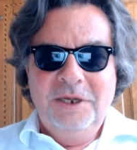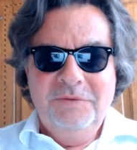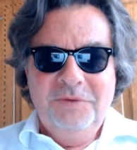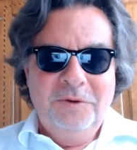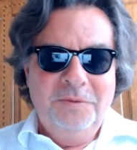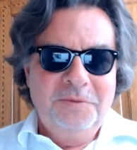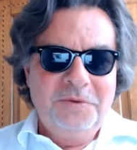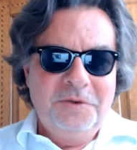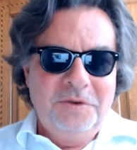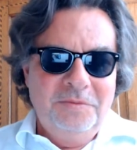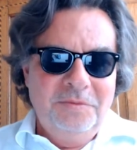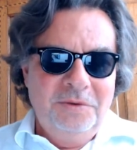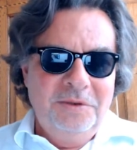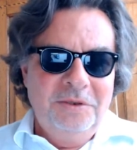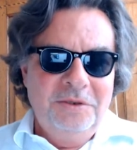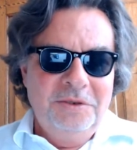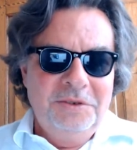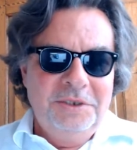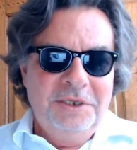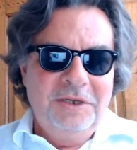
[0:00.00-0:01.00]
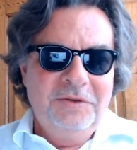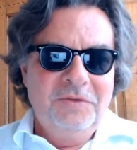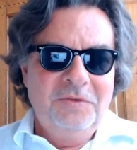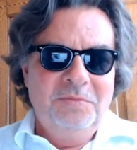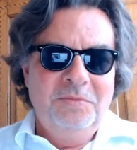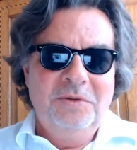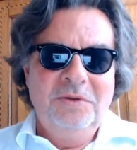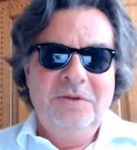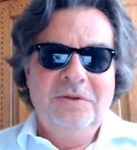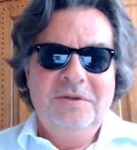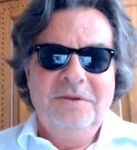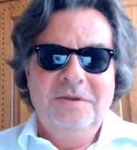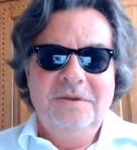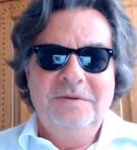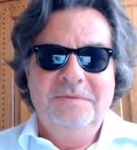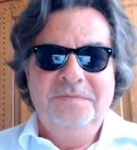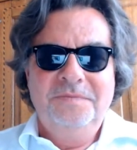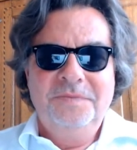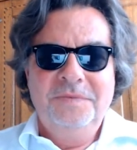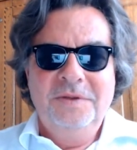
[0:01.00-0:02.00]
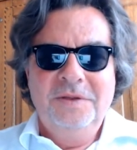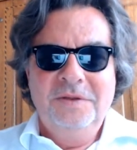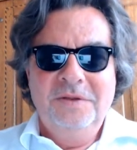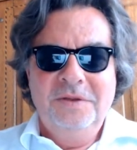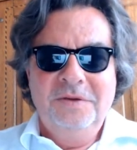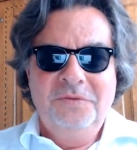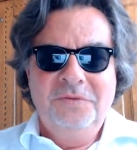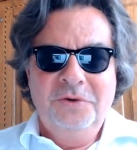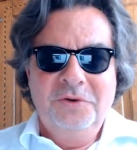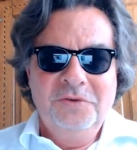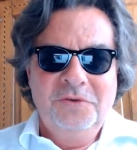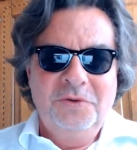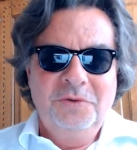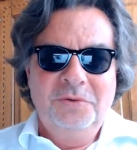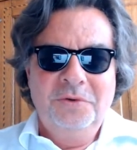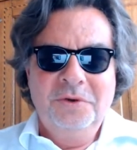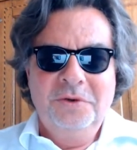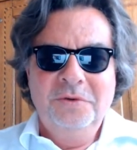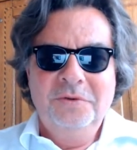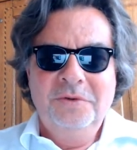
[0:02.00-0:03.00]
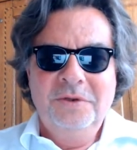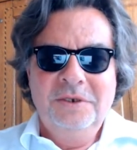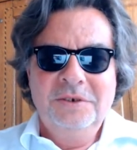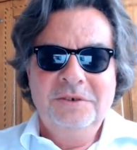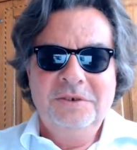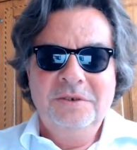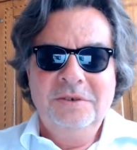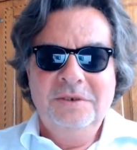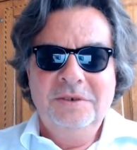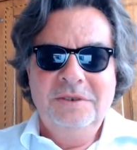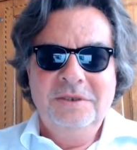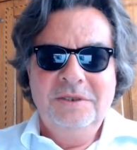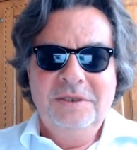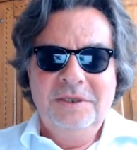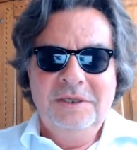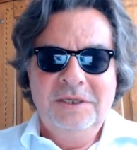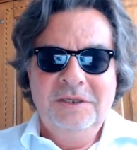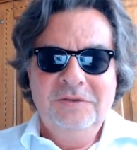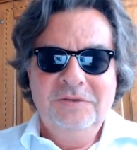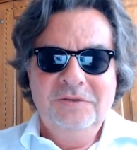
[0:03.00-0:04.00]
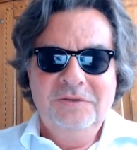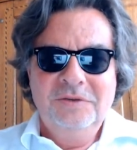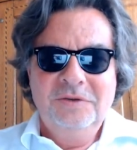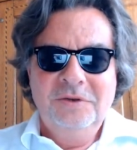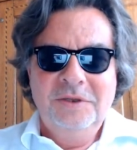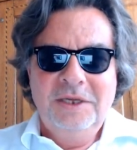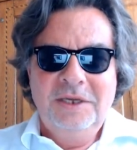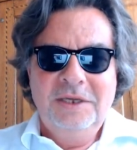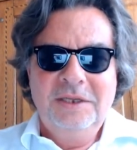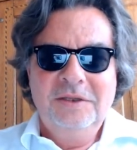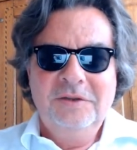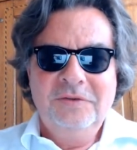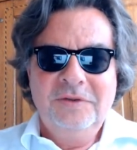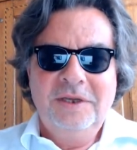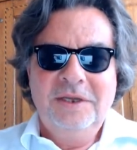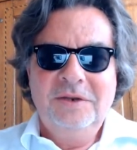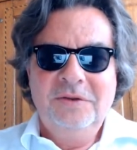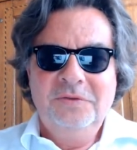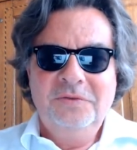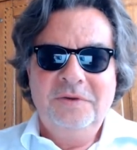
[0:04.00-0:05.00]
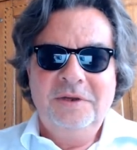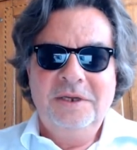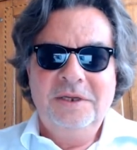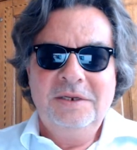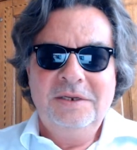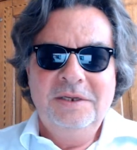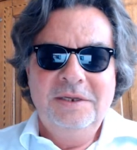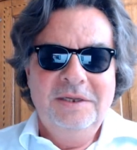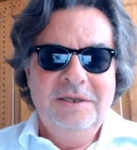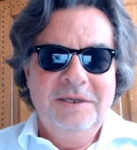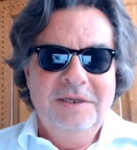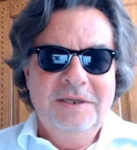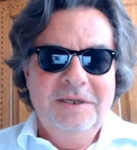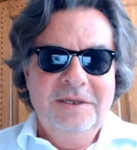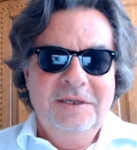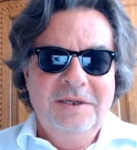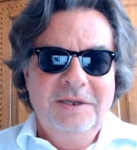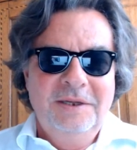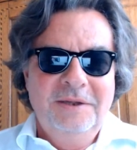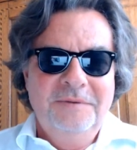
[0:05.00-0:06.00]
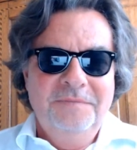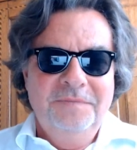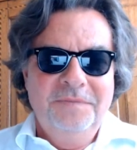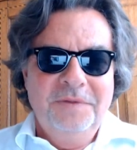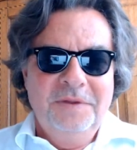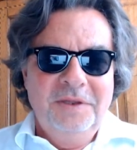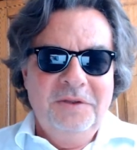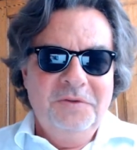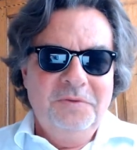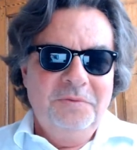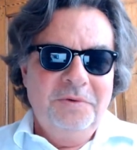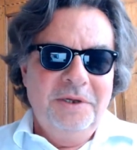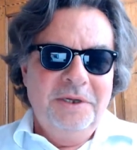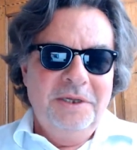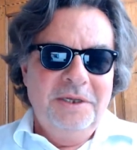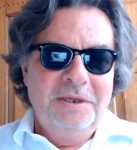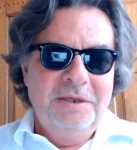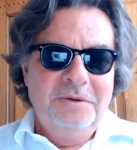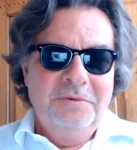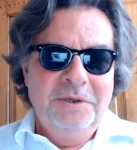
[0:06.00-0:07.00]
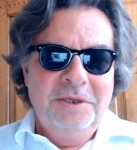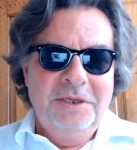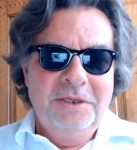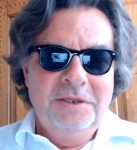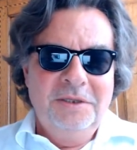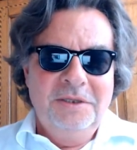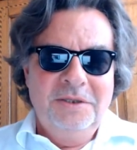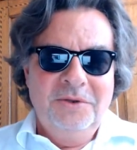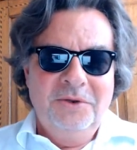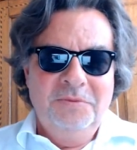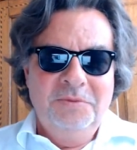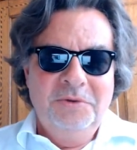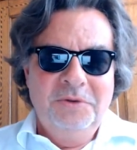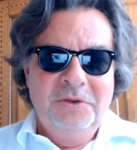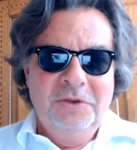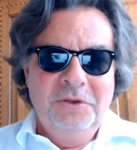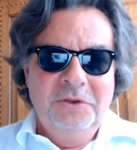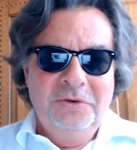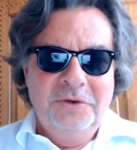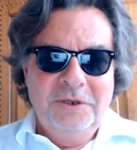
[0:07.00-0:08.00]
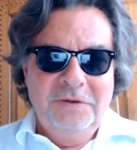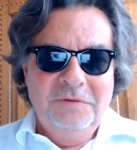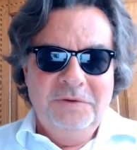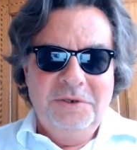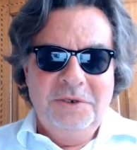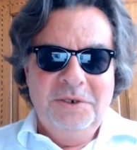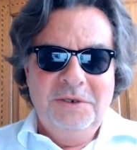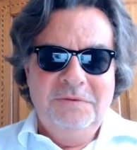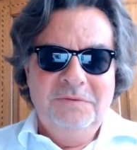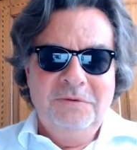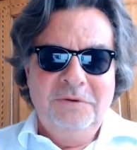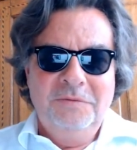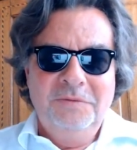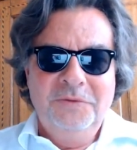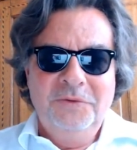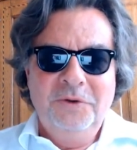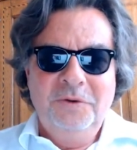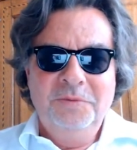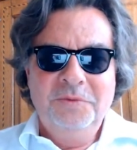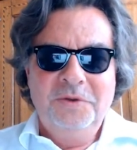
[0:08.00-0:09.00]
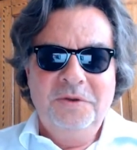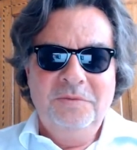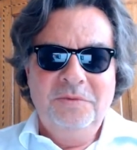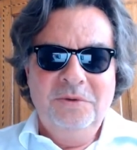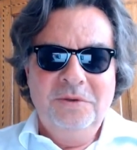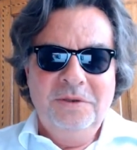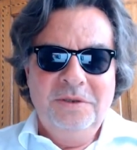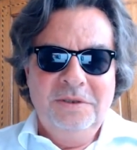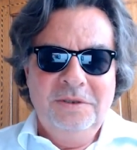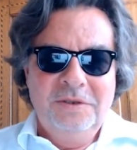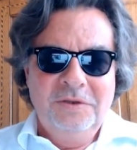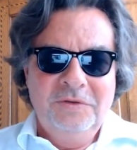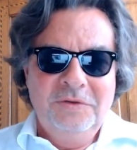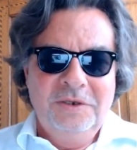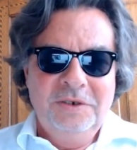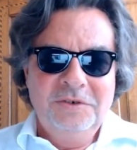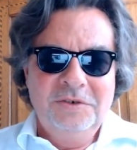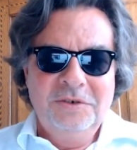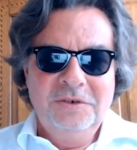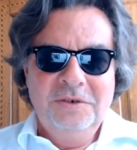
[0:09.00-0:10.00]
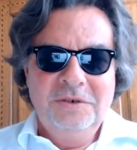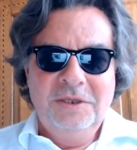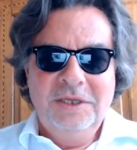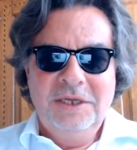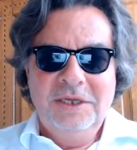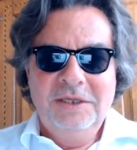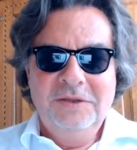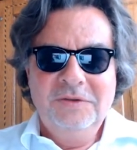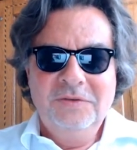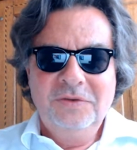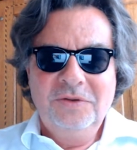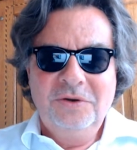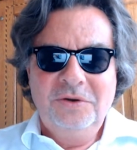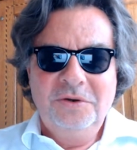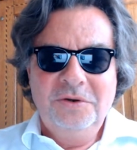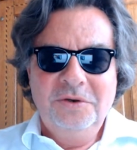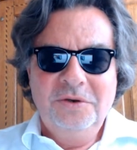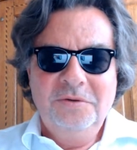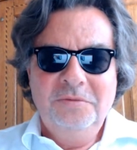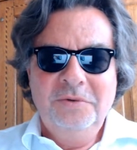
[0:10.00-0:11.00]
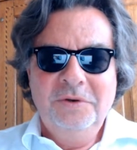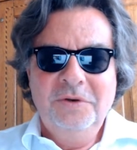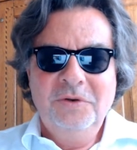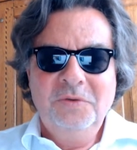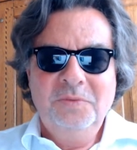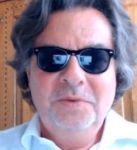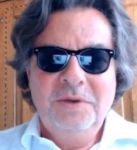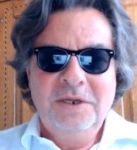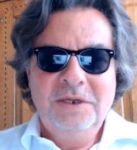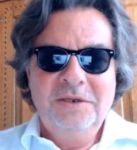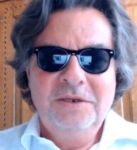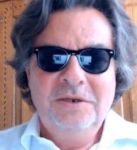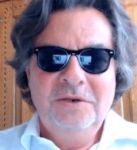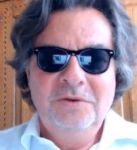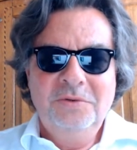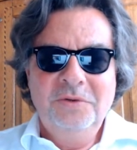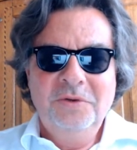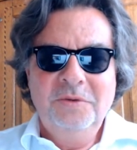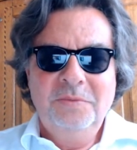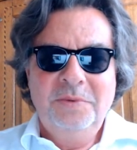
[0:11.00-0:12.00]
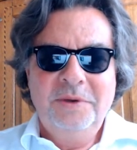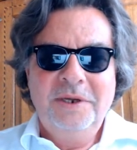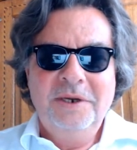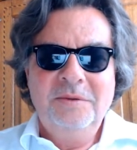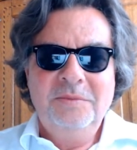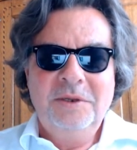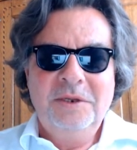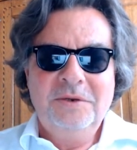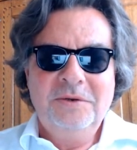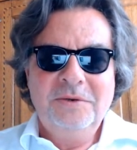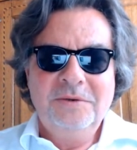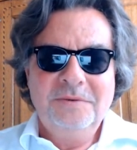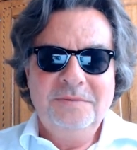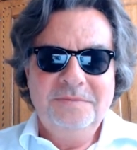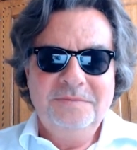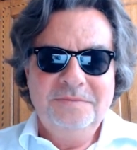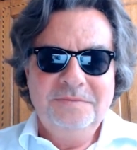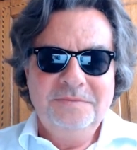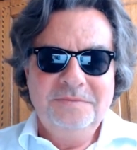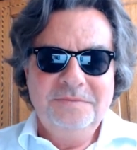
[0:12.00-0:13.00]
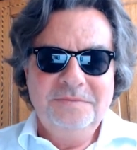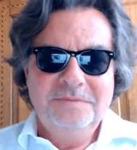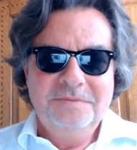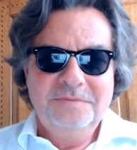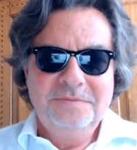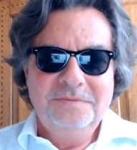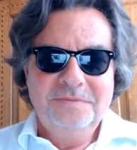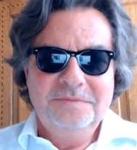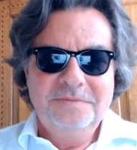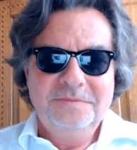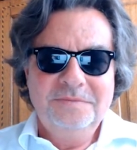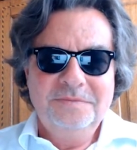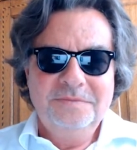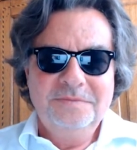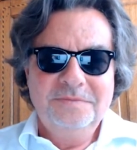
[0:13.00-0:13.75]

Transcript: the optimal adjustment, the first order condition is again satisfied. This way we can determine the derivative of the optimal decision k star with respect to the parameter. In